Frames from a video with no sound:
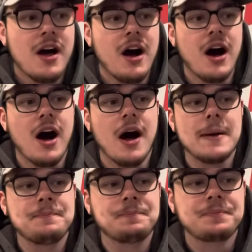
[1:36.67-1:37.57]

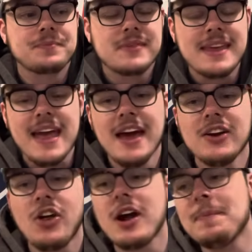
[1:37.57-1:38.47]
And
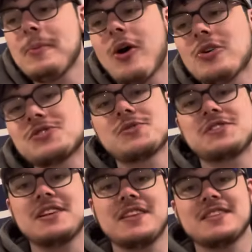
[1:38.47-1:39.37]
a lot of people also
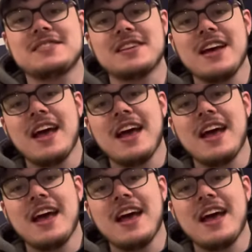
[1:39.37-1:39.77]
see this